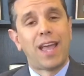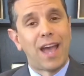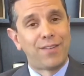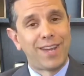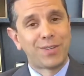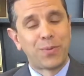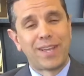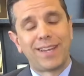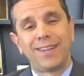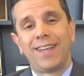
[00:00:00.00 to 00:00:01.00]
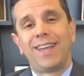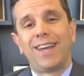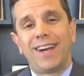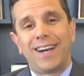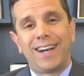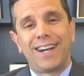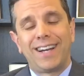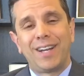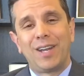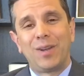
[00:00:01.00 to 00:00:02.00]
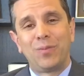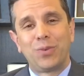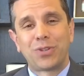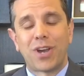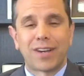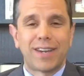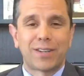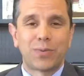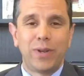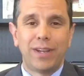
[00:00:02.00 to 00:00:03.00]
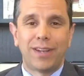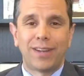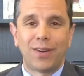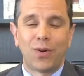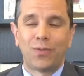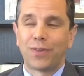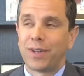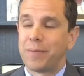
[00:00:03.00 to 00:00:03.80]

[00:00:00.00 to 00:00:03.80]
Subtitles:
Have a nice weekend. And we'll talk next week, hopefully,